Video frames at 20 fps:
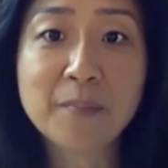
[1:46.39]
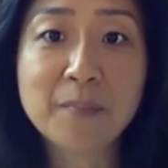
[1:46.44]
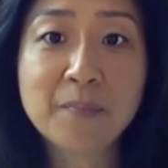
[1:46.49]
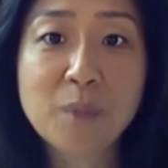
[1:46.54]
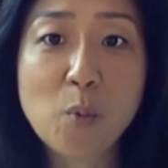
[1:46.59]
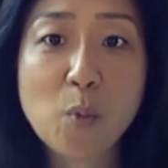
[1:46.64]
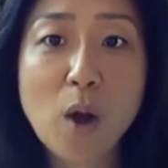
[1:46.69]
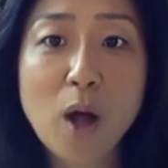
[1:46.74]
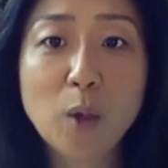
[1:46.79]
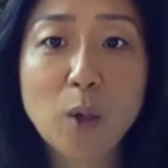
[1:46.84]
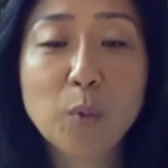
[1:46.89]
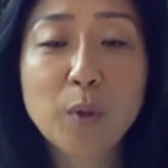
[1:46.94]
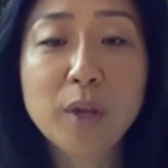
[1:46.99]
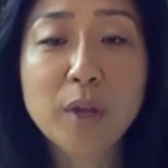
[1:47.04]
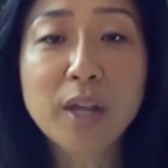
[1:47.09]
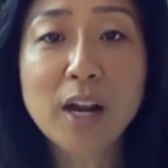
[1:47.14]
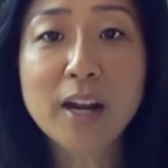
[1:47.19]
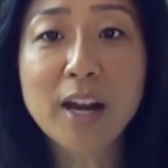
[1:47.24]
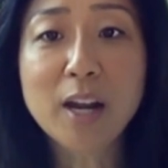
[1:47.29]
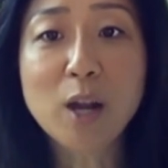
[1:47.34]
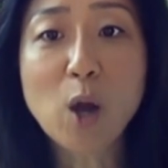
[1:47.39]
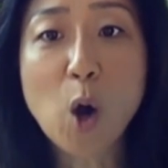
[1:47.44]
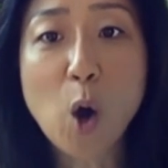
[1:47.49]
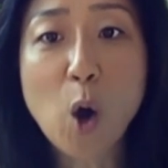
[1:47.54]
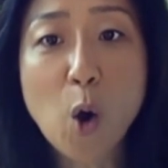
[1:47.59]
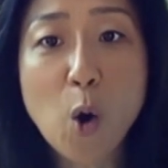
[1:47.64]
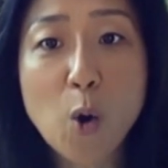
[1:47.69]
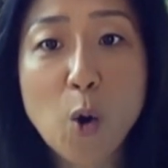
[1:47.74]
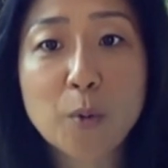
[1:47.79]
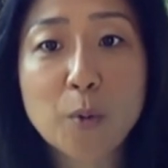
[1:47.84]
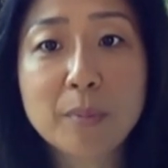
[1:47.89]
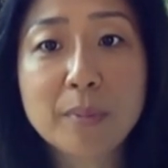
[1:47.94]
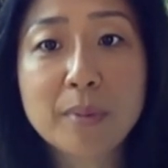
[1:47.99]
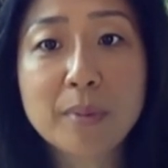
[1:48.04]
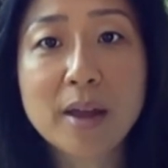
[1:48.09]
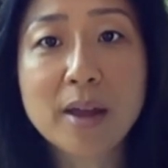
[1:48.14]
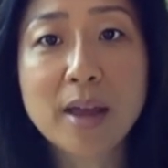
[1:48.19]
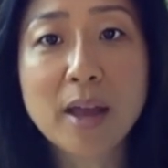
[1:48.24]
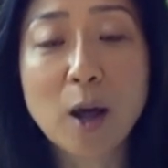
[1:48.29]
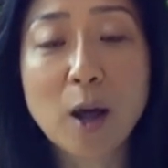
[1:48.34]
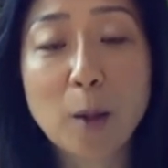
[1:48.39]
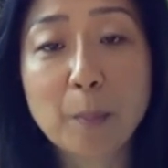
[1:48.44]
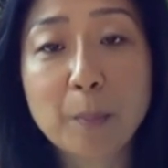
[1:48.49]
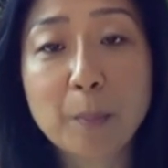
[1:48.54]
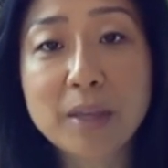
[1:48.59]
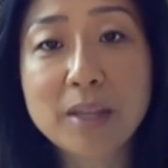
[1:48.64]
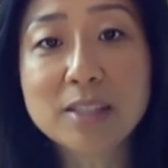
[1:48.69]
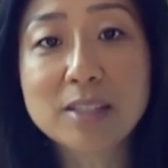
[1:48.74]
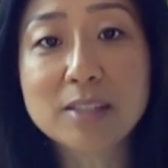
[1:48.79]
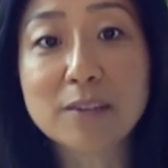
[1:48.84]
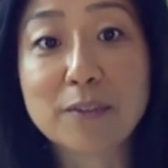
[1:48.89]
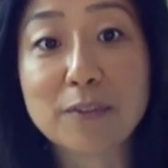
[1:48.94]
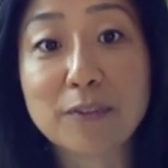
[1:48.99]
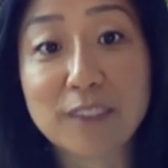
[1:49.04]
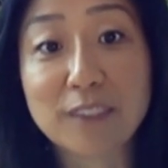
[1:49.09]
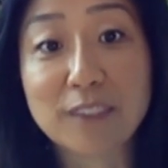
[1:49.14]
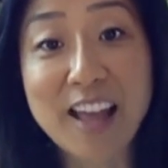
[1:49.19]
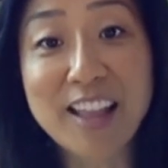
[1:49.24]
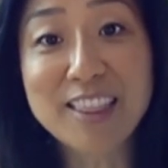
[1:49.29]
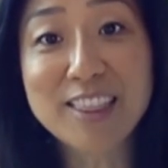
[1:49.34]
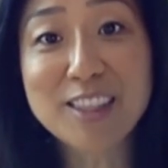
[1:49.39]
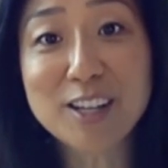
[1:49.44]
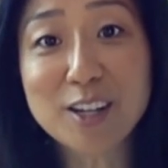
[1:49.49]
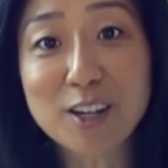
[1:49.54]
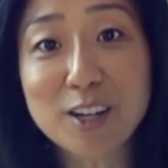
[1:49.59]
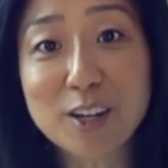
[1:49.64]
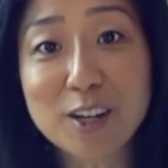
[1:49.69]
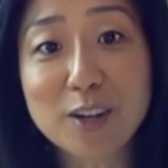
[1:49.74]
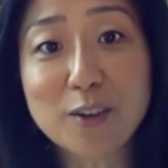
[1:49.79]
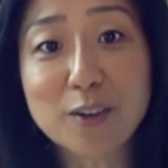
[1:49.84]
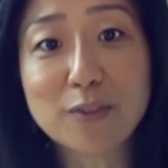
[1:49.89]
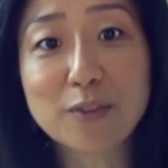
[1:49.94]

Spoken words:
While we are at home helping to flatten the curve,